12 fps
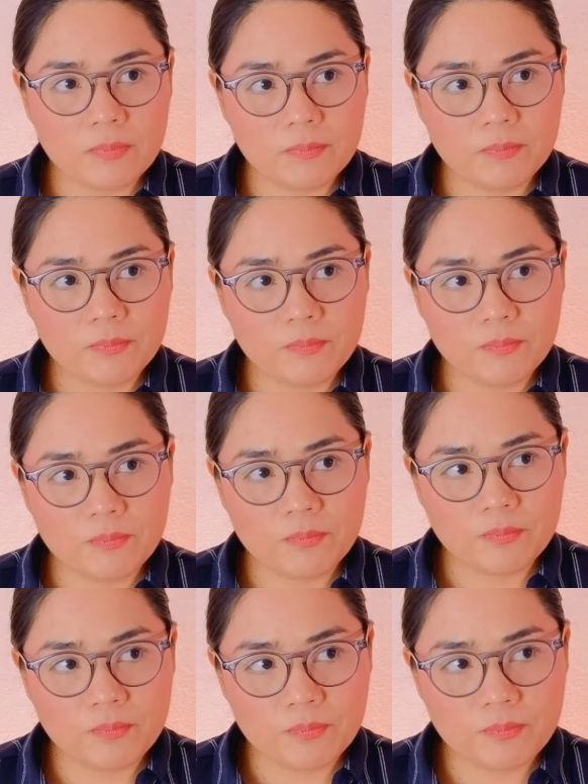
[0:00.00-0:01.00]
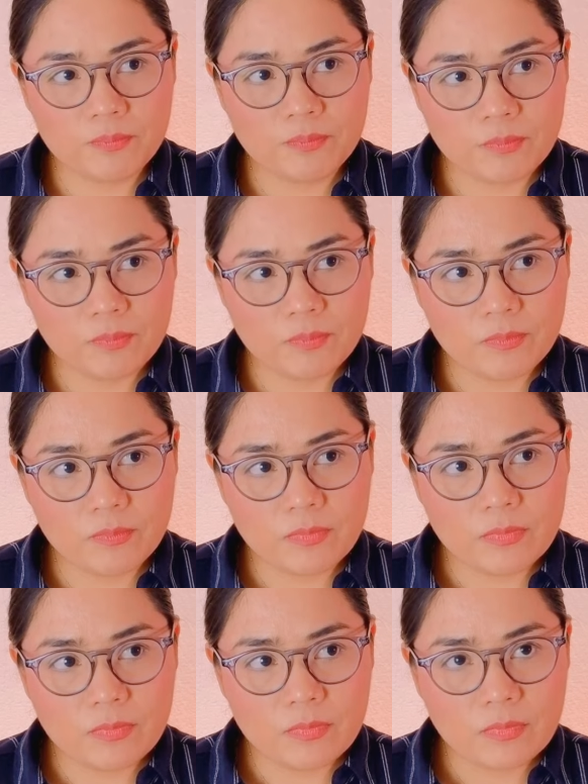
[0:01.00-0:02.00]

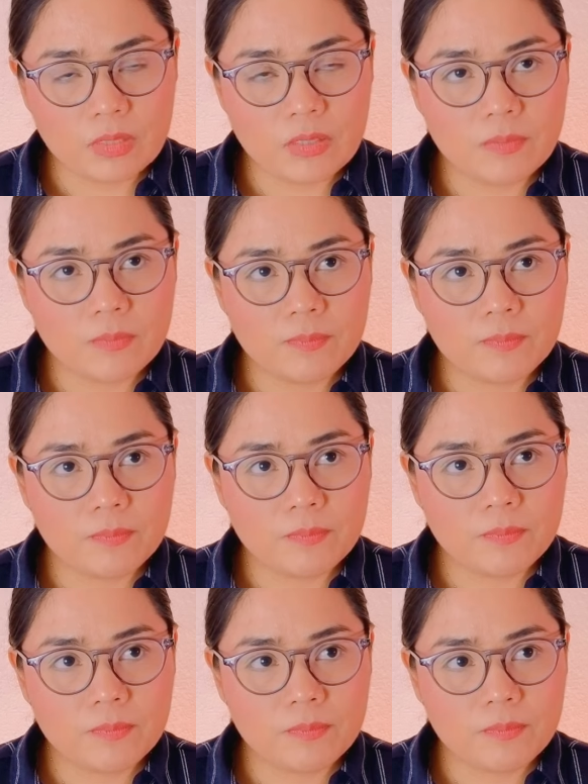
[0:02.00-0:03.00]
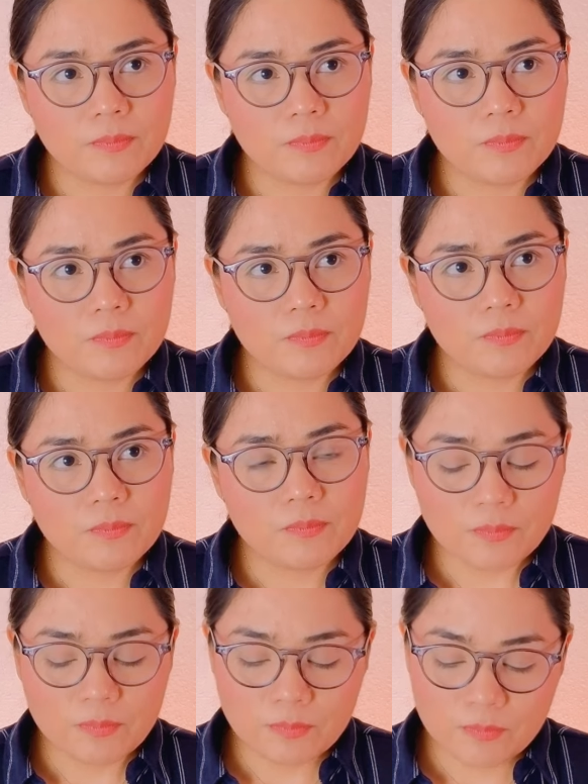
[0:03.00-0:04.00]

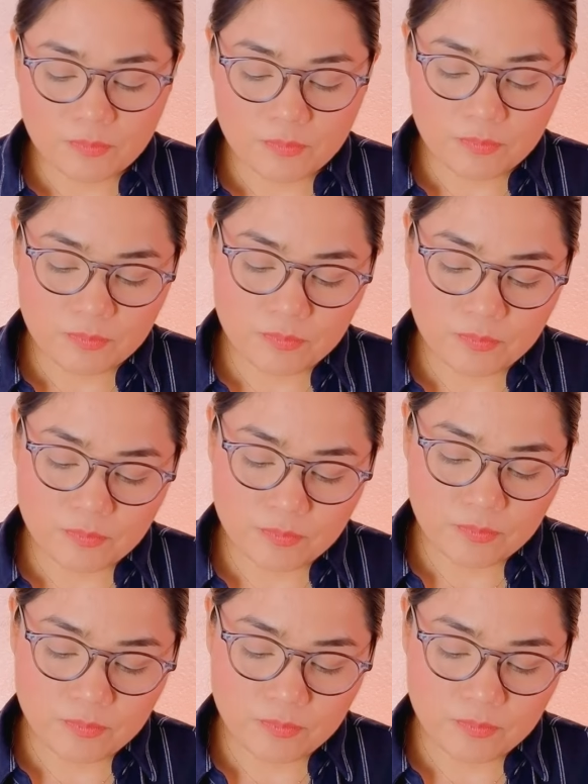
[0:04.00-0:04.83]
(silence)